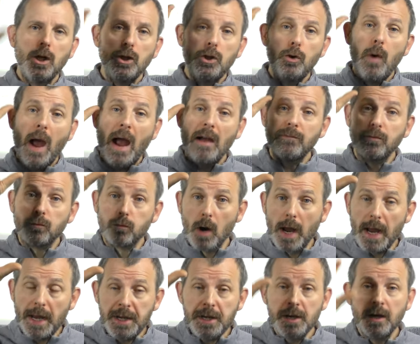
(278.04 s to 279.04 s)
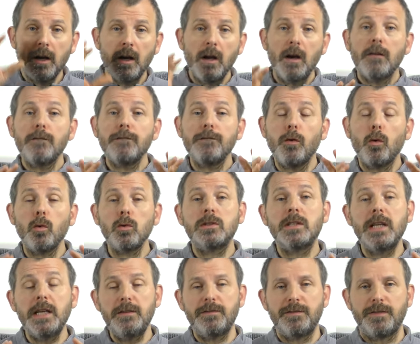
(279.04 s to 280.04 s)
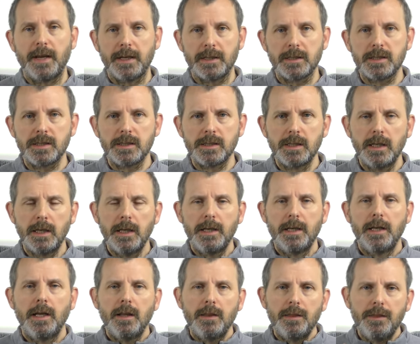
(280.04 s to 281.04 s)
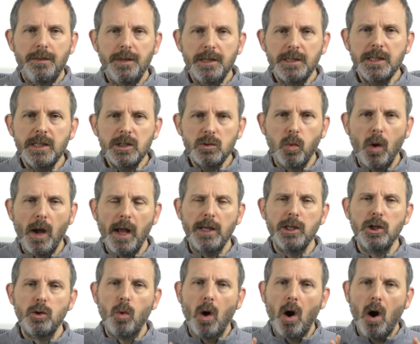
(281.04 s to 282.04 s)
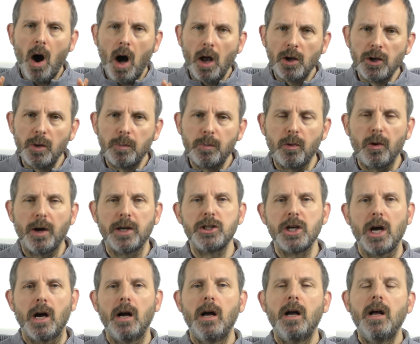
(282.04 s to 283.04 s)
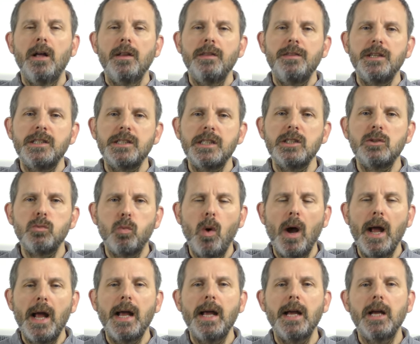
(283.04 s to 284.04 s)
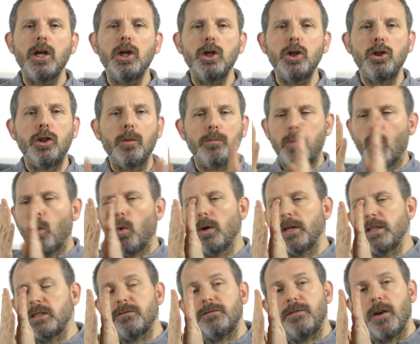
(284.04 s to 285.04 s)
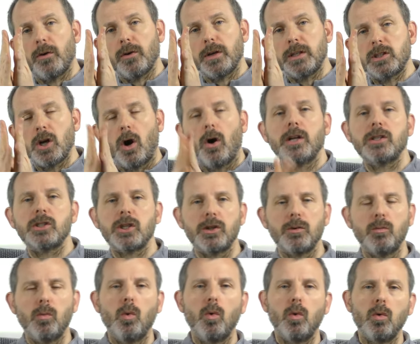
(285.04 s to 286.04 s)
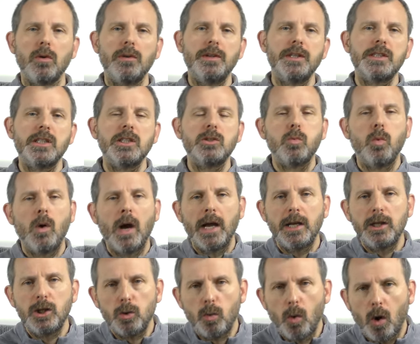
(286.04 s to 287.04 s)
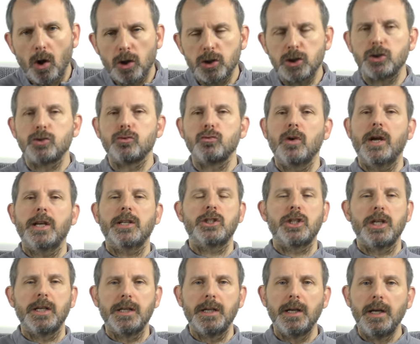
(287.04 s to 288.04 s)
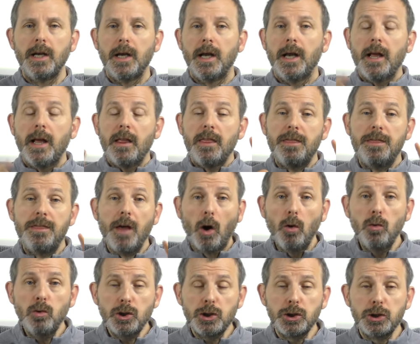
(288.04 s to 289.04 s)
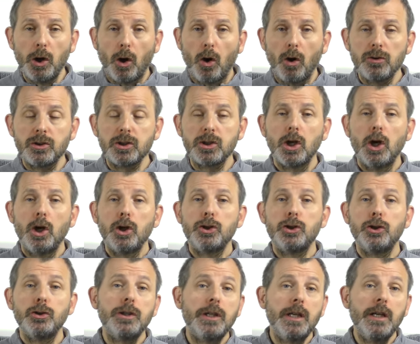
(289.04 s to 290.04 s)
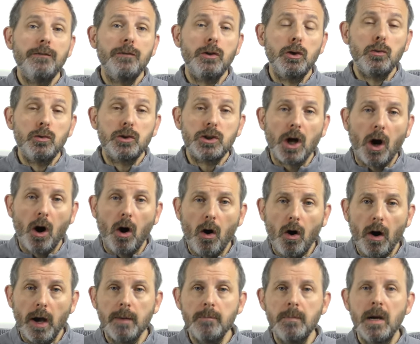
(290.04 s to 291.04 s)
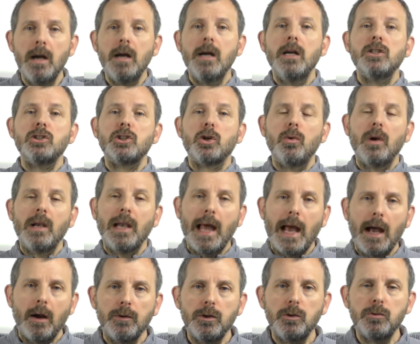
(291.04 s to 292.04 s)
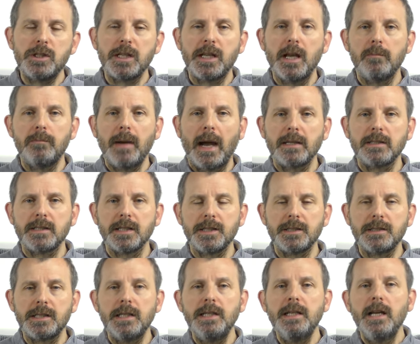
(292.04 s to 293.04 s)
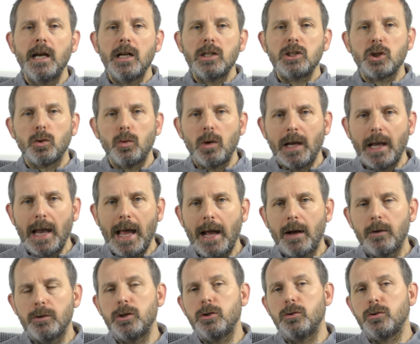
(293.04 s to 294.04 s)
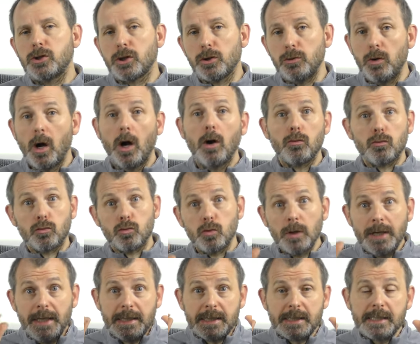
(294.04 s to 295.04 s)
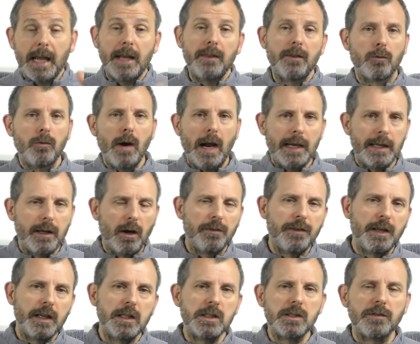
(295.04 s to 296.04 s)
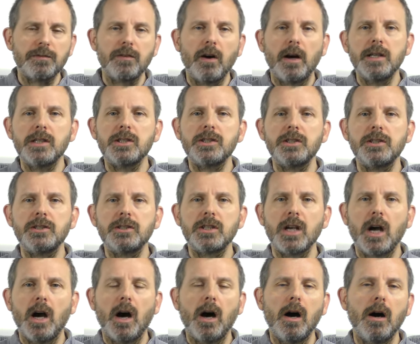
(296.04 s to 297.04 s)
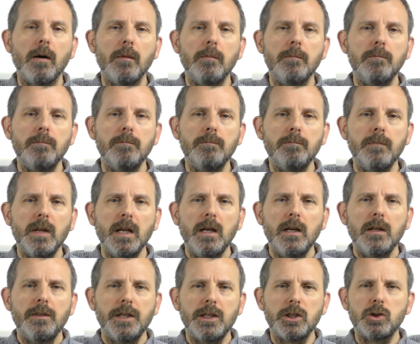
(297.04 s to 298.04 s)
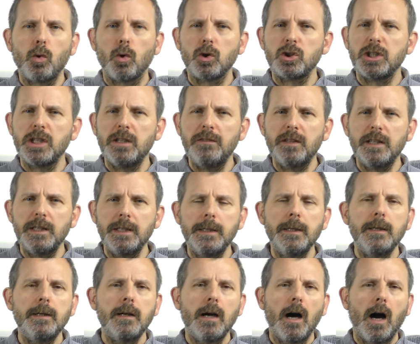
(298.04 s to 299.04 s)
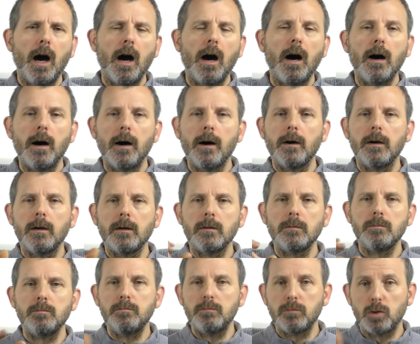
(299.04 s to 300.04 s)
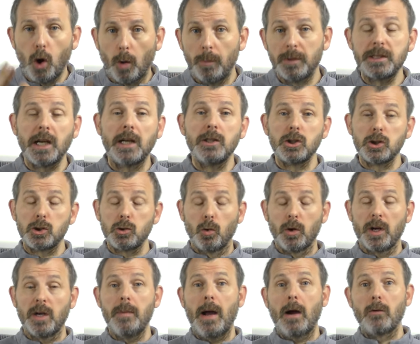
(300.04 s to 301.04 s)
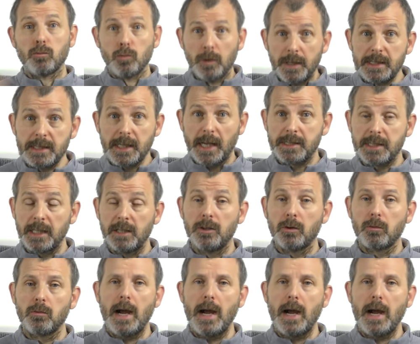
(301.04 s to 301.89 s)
you have red for defense. This is where you are under pressure. This is where the ball is very tight to the wall. This is where you are stretching. Those shots should give you time to allow you to get back to the tee, to allow you to reset the rally, I think is a phrase that the Squash TV commentators talking about resetting the